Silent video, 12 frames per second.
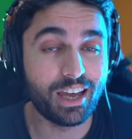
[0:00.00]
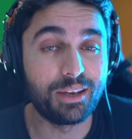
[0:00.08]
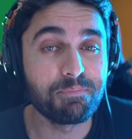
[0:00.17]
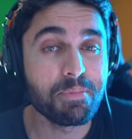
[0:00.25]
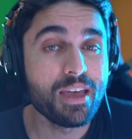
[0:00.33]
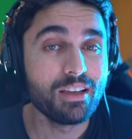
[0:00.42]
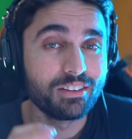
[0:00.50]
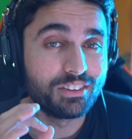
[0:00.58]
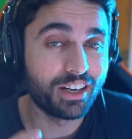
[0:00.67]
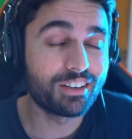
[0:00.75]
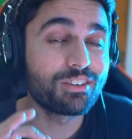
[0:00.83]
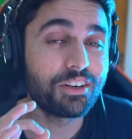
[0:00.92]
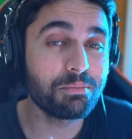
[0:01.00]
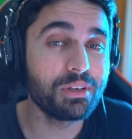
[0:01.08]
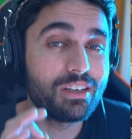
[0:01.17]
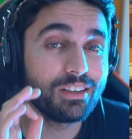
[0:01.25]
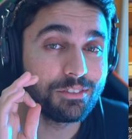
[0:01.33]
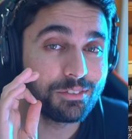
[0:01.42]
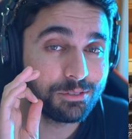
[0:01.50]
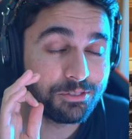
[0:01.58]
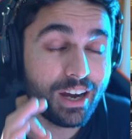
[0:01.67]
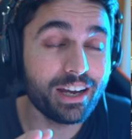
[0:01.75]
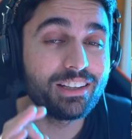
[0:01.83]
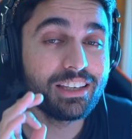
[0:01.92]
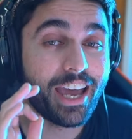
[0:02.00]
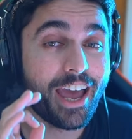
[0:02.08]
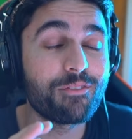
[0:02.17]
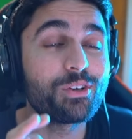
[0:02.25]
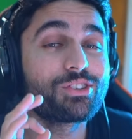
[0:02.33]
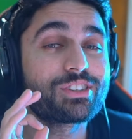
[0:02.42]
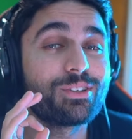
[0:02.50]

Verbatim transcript: that they're gonna be finally having